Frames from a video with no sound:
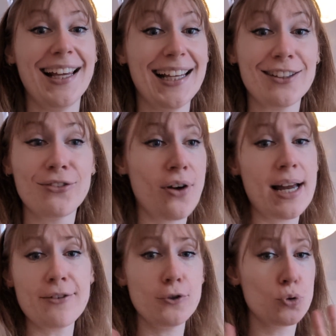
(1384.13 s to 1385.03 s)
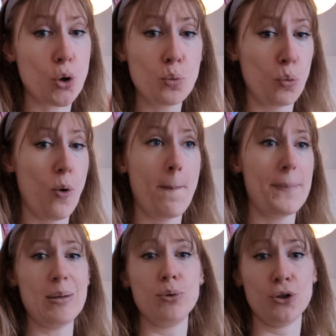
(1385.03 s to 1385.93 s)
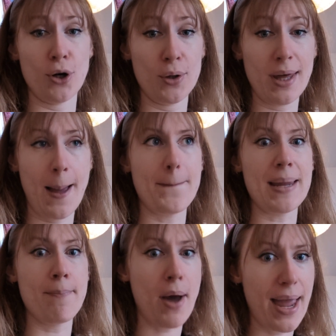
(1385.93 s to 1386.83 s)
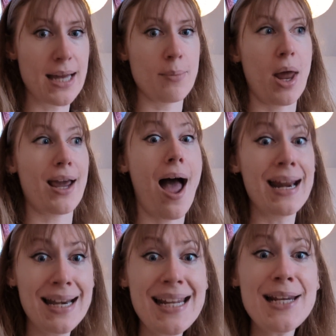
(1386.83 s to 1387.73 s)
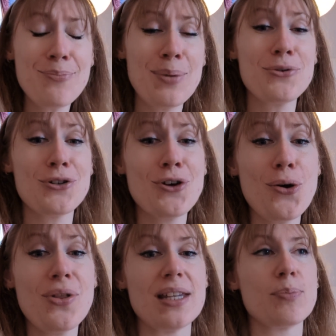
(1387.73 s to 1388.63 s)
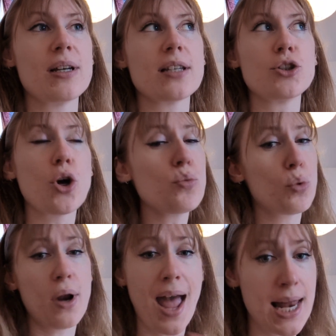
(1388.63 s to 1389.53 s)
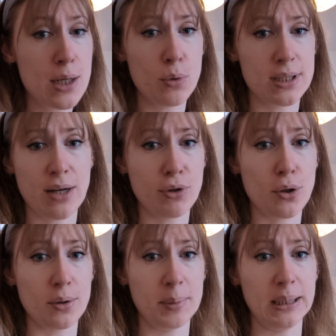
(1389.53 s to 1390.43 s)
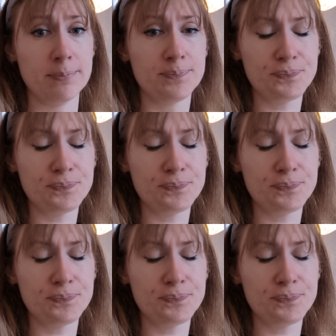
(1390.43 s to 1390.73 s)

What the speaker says: It's fine if you don't want people to know that, but in my head I'm like, I need people to know this because I don't want anyone to have a go at me.